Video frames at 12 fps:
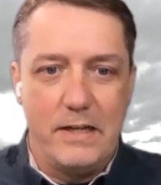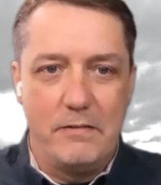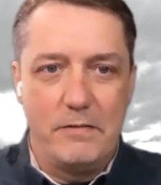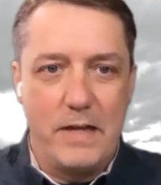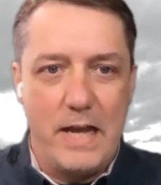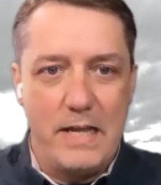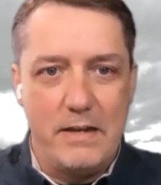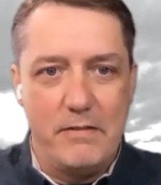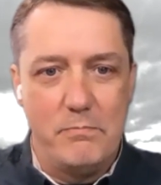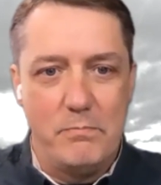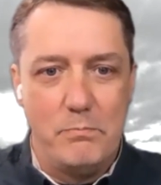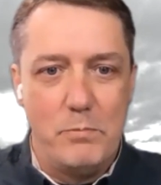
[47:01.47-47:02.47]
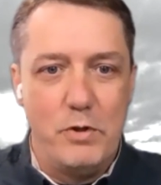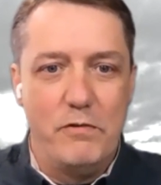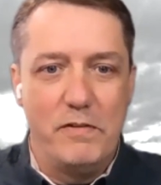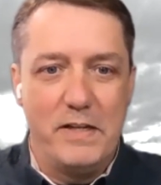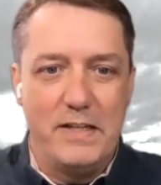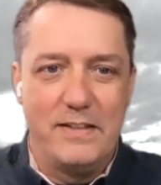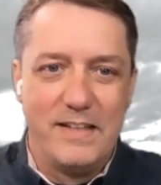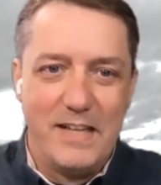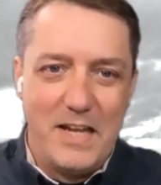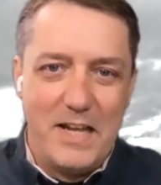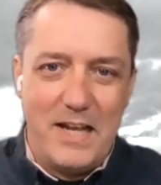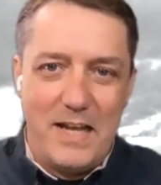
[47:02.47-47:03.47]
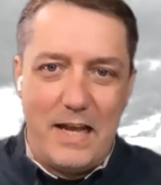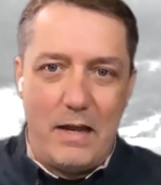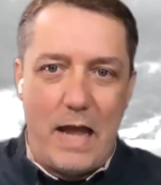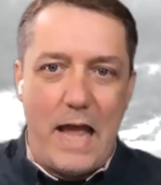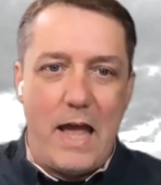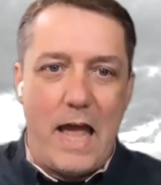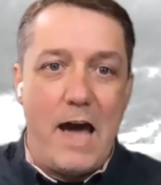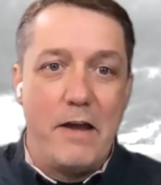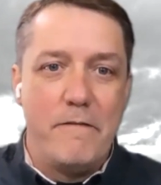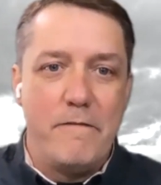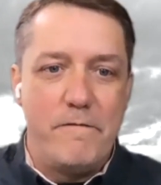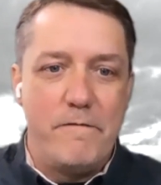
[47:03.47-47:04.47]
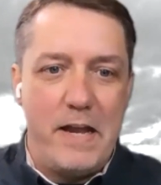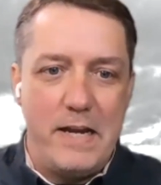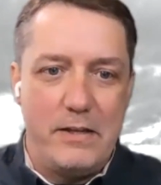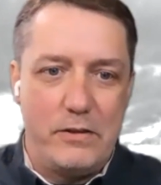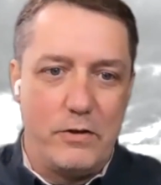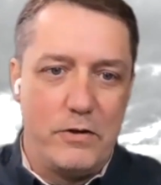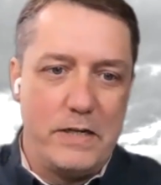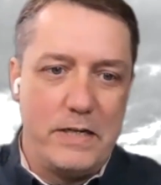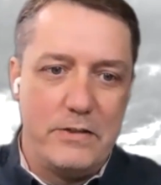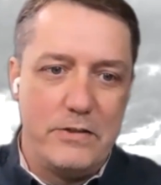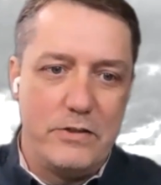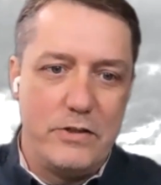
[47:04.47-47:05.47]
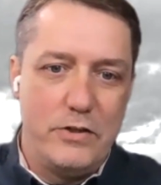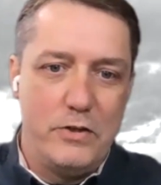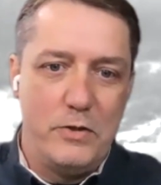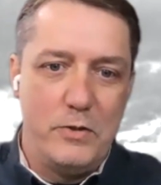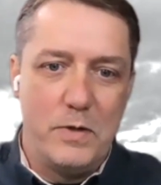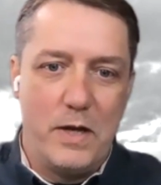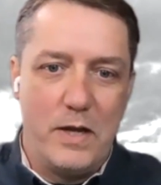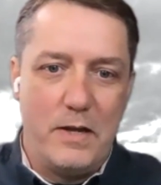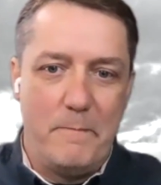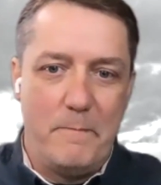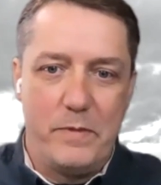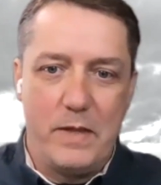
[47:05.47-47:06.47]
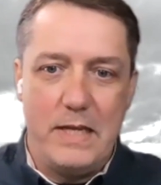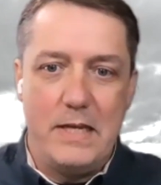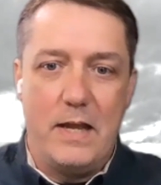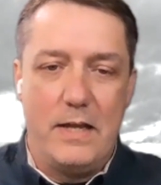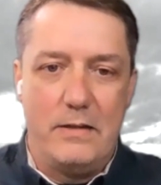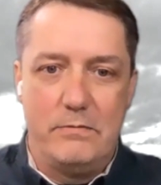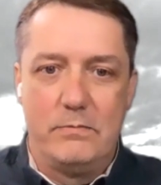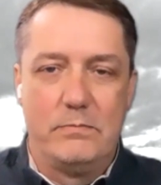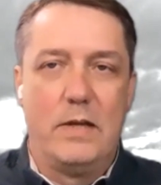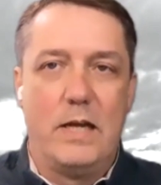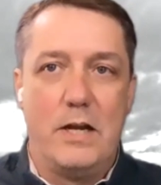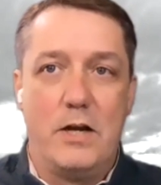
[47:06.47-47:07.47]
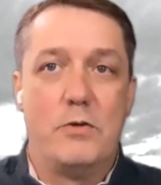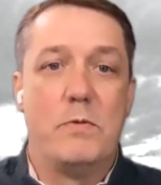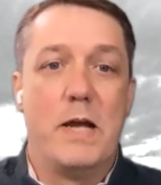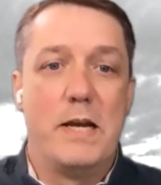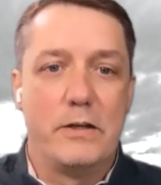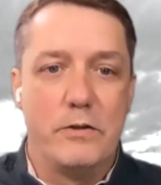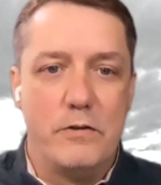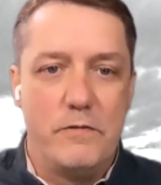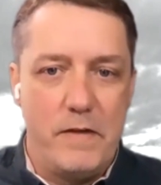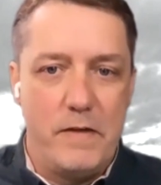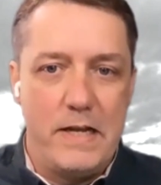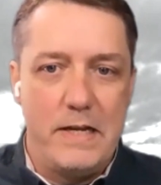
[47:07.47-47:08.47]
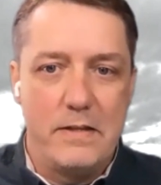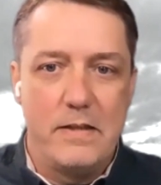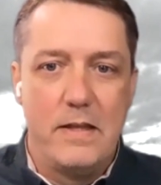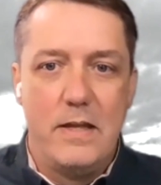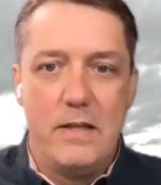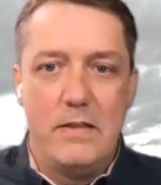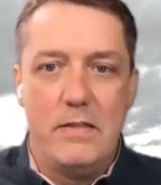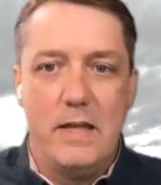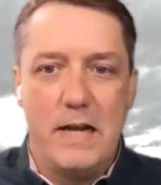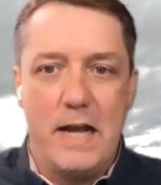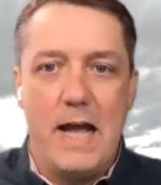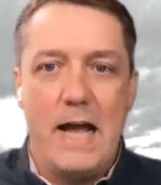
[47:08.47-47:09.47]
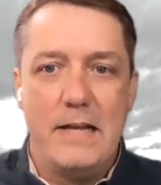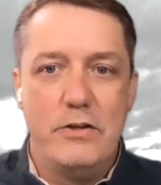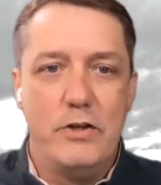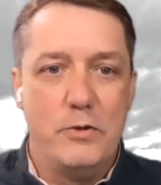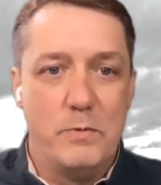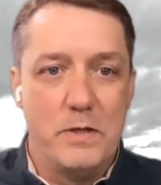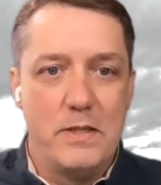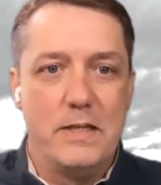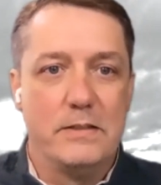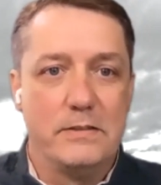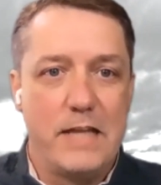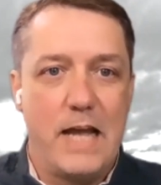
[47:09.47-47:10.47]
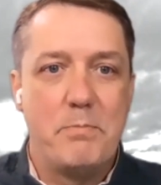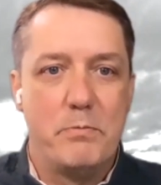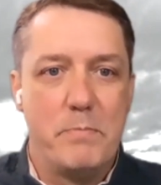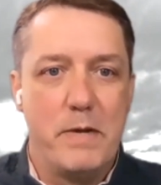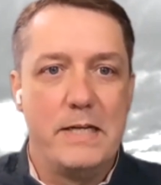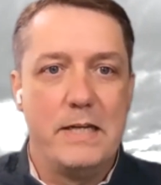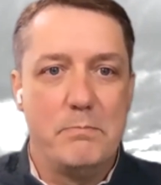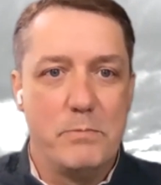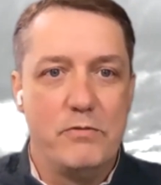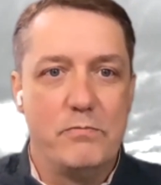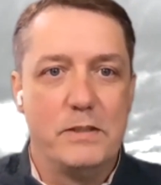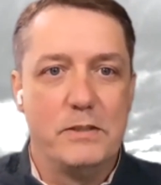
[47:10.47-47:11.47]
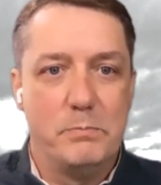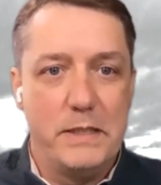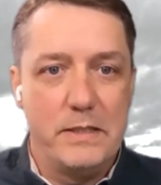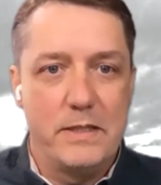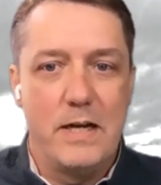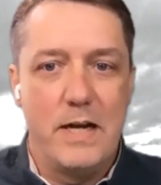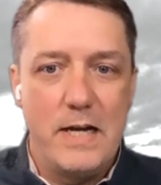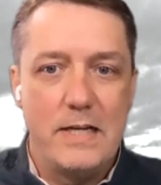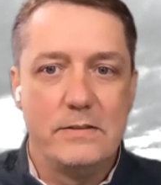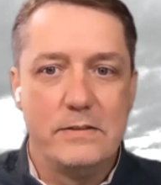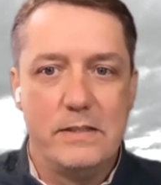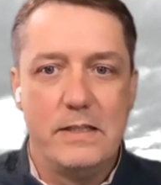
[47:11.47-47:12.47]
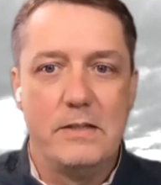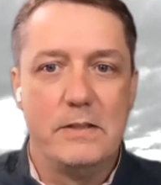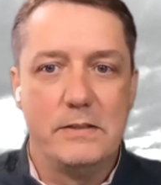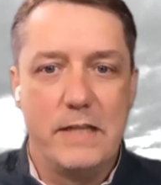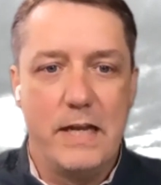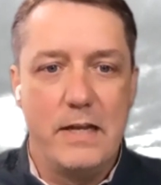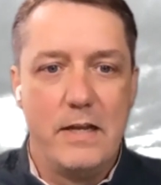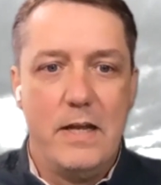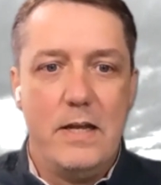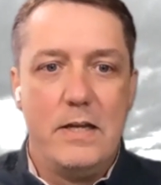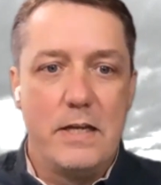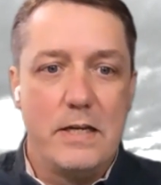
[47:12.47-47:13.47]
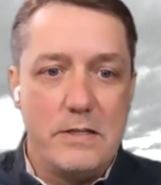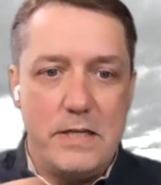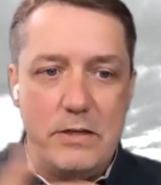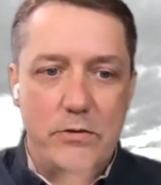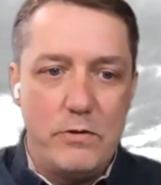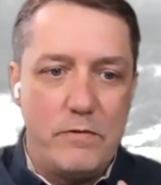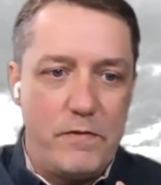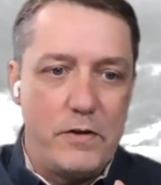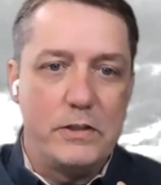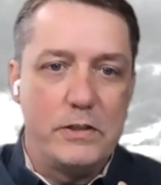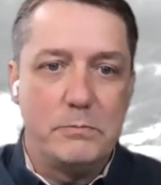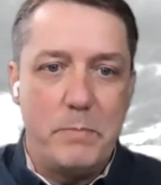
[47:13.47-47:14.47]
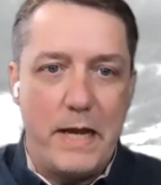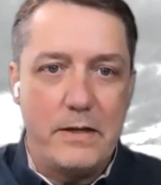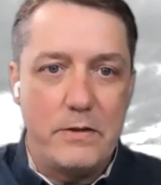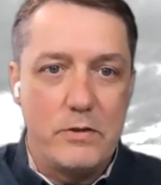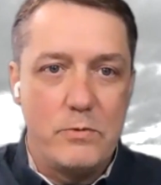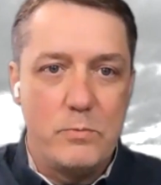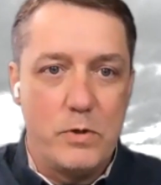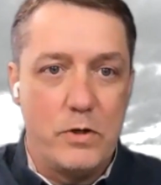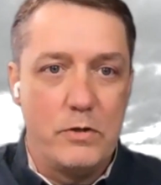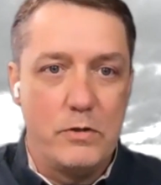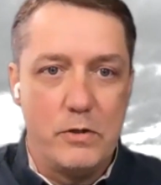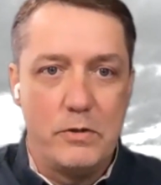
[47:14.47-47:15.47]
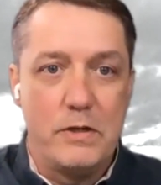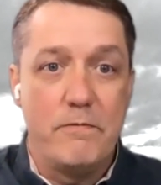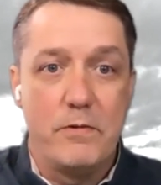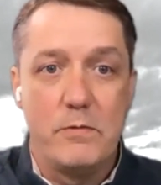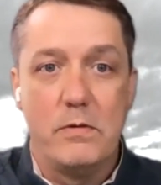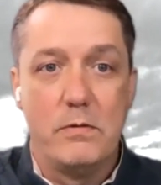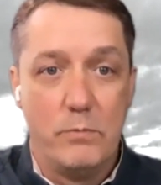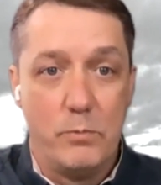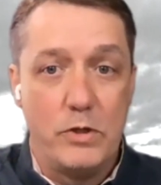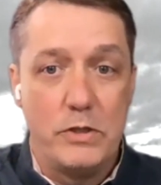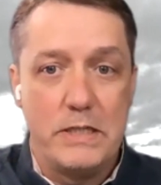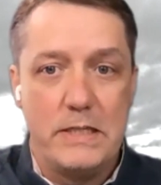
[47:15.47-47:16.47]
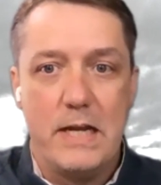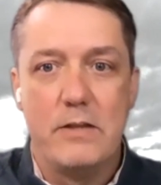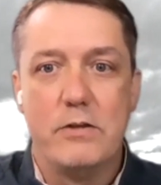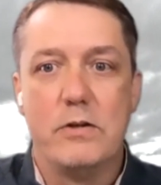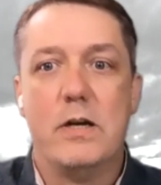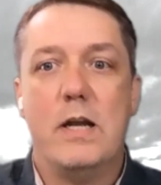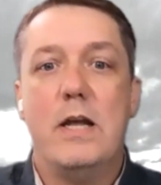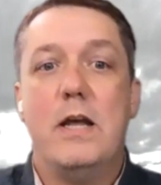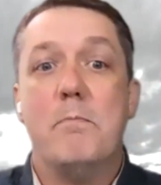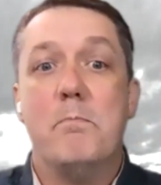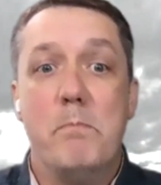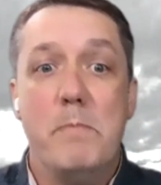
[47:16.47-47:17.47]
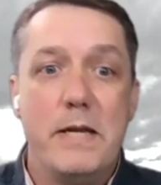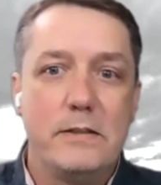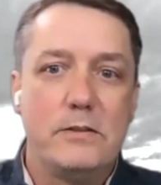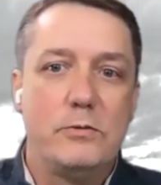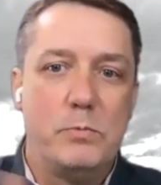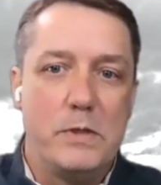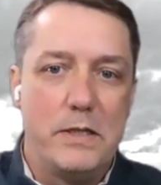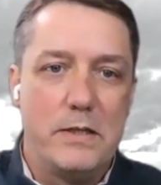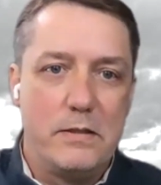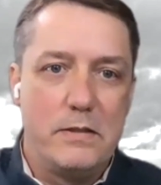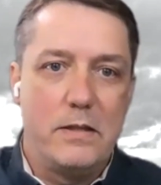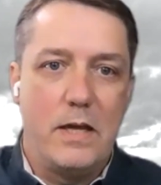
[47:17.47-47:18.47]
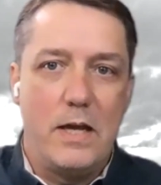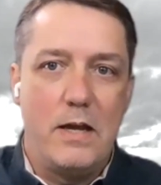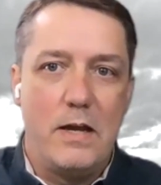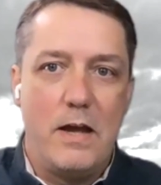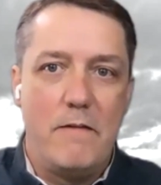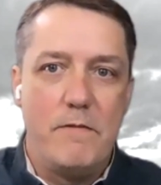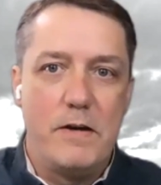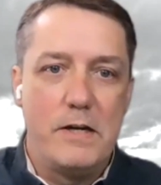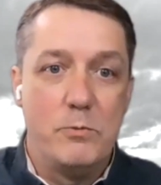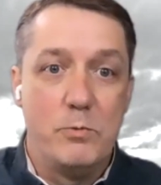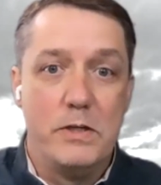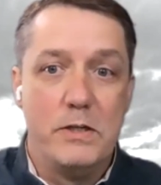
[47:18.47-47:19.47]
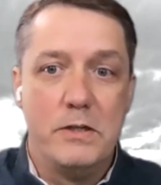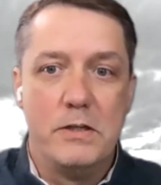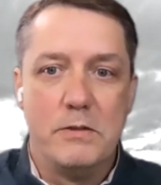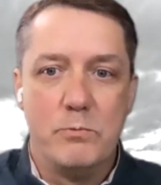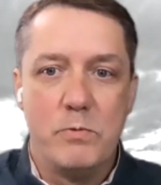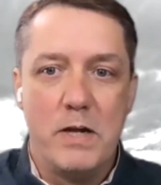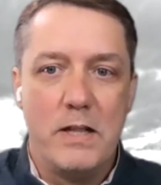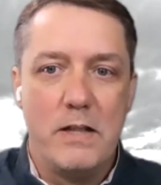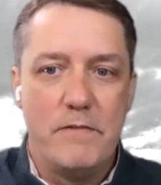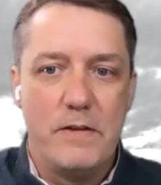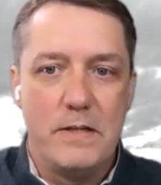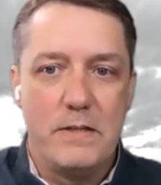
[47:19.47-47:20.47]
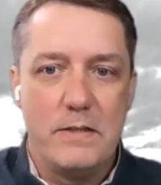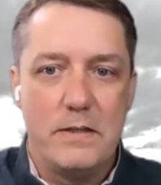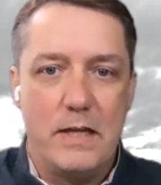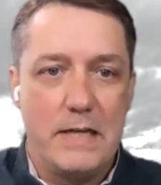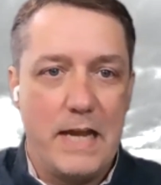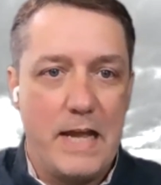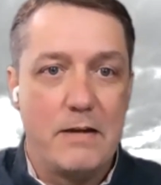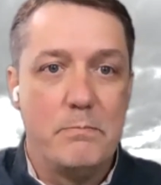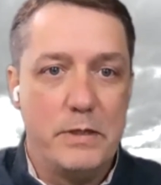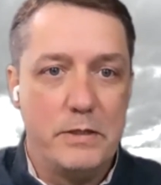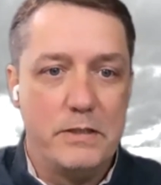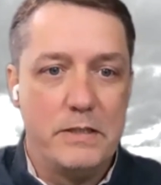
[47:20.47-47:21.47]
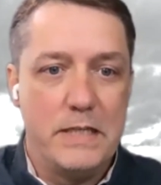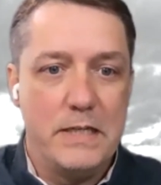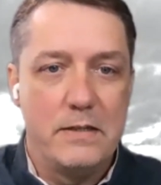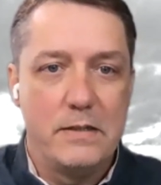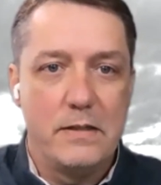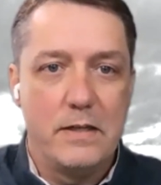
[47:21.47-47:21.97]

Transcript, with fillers: of kind of moving out of faith or into a heretical faith than I do within disciple-making movements, because there is that continual focus back on the Word, learning from the Word together, mixed with a very real and relevant accountability